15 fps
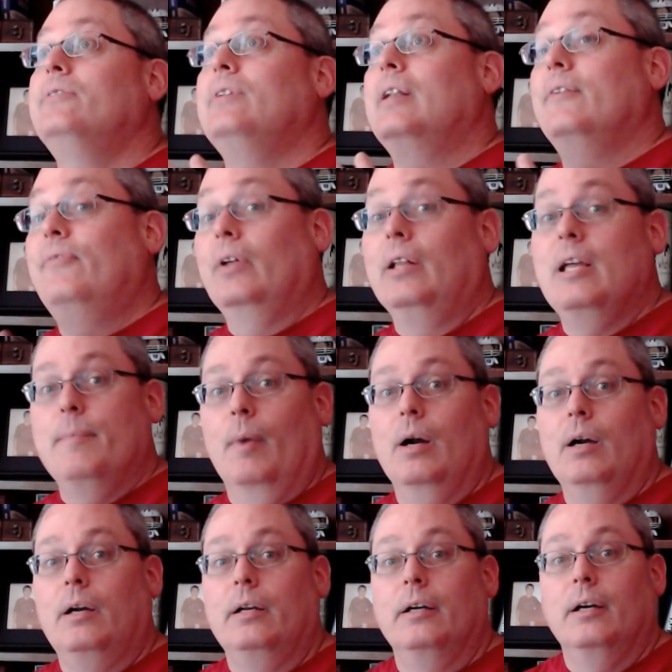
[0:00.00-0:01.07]
an affiliate
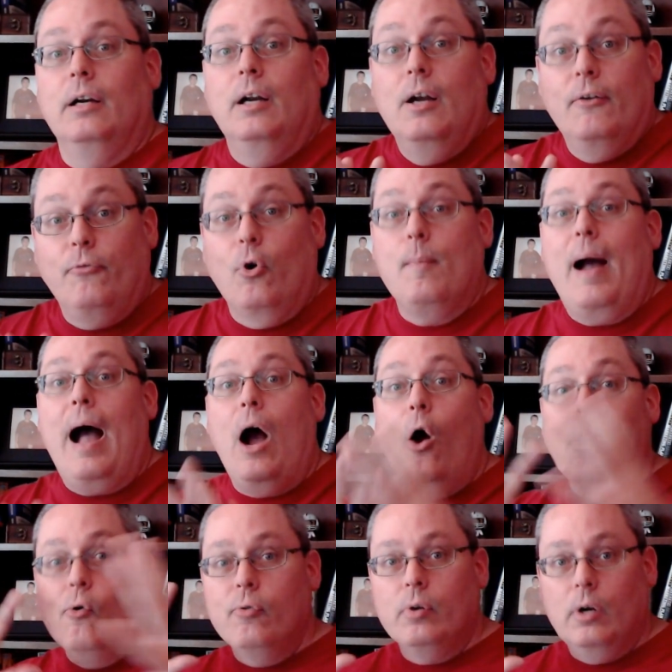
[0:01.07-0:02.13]
marketer for my
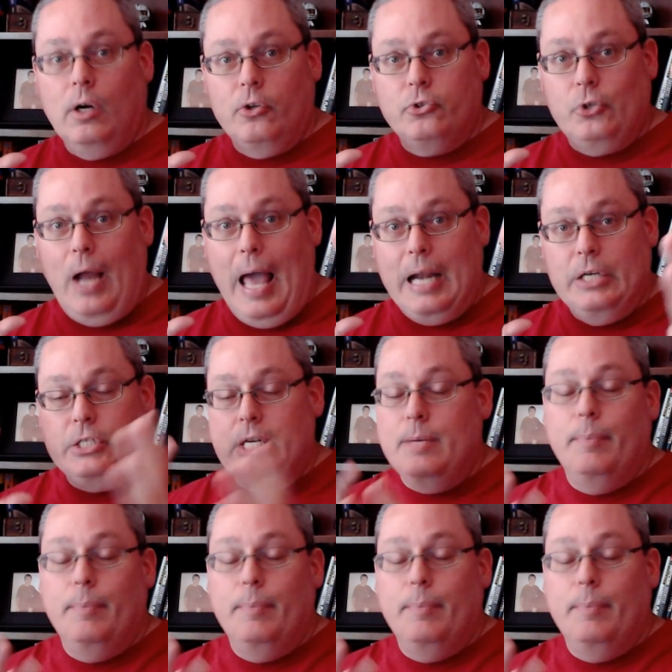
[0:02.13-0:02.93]
overall strategy?